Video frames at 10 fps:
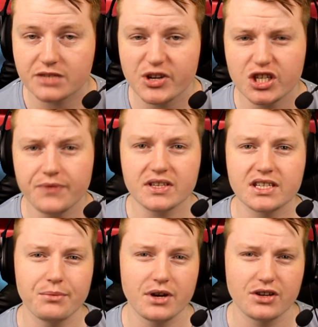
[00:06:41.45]
especially for
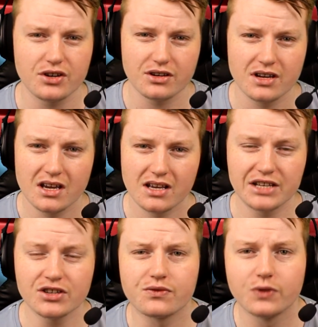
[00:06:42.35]
someone who
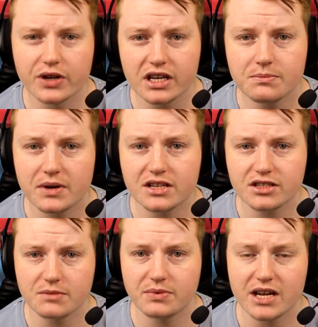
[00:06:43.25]
is not a rookie, but he's
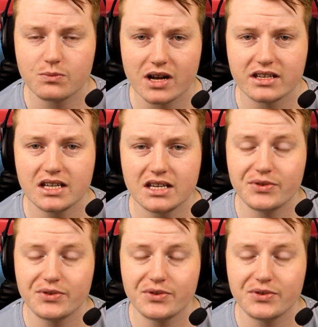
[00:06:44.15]
only played 1 year.